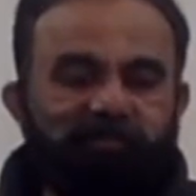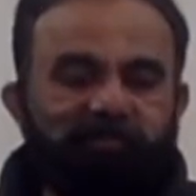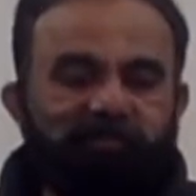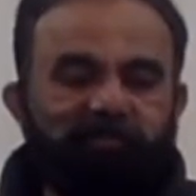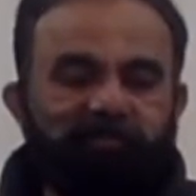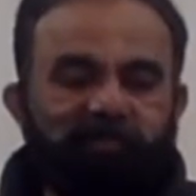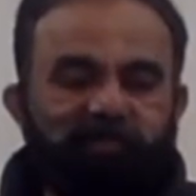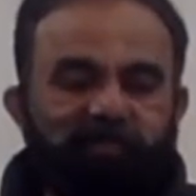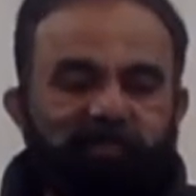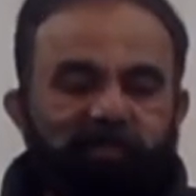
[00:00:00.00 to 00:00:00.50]

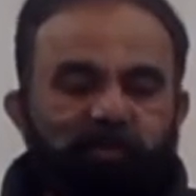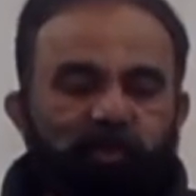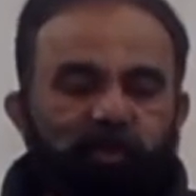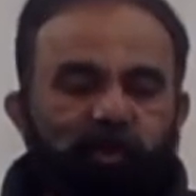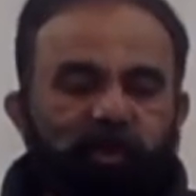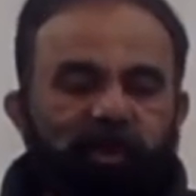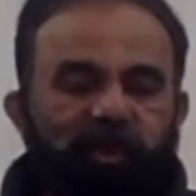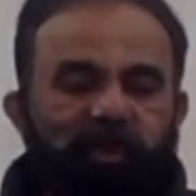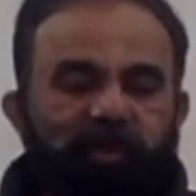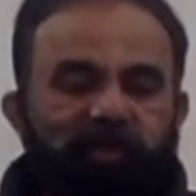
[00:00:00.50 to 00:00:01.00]
this is
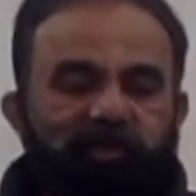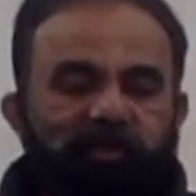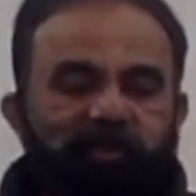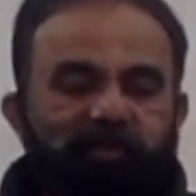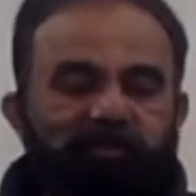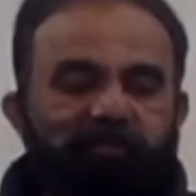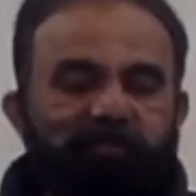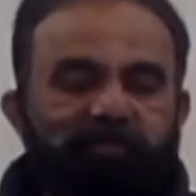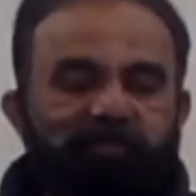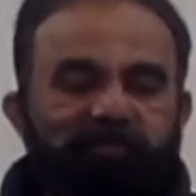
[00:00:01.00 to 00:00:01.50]
okay.
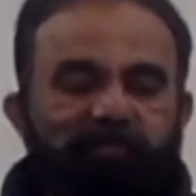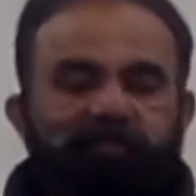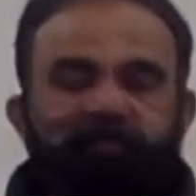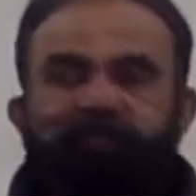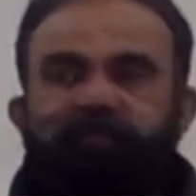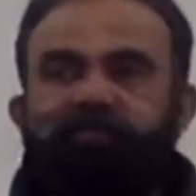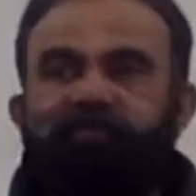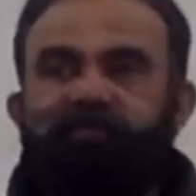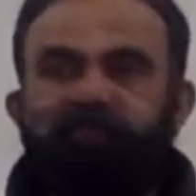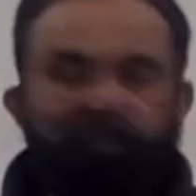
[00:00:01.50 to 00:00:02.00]

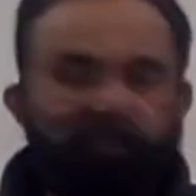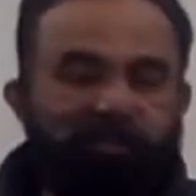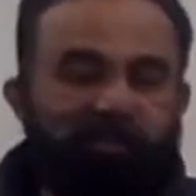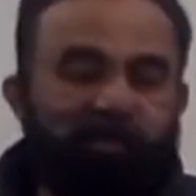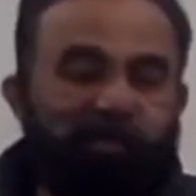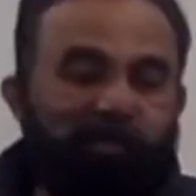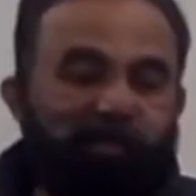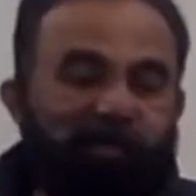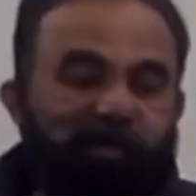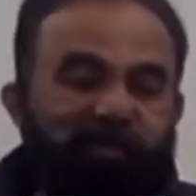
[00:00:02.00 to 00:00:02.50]
It's
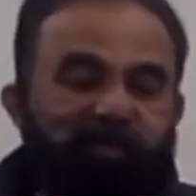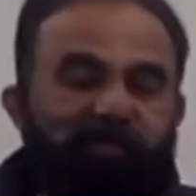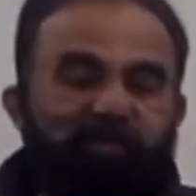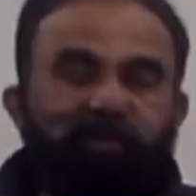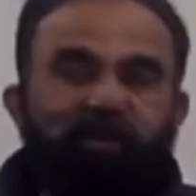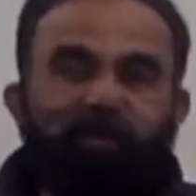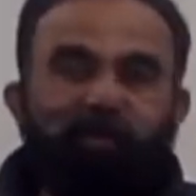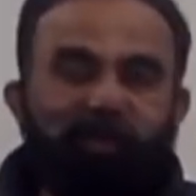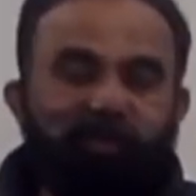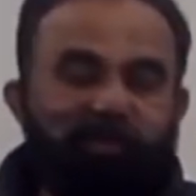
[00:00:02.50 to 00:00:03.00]
coming back to
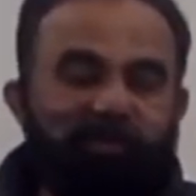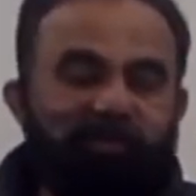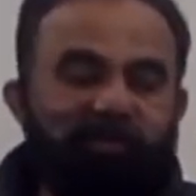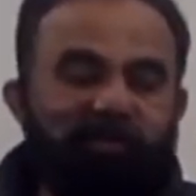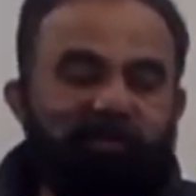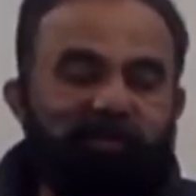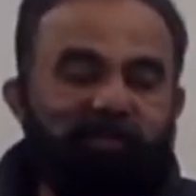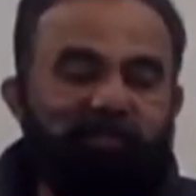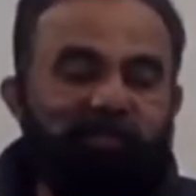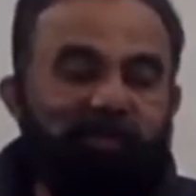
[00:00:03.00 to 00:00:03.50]
normal.
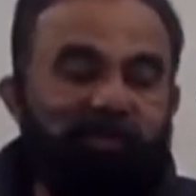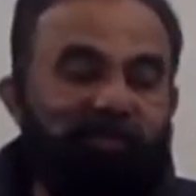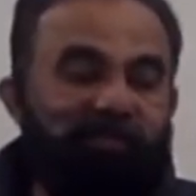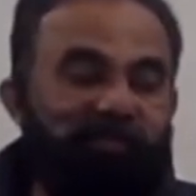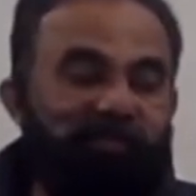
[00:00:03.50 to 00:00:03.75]
But if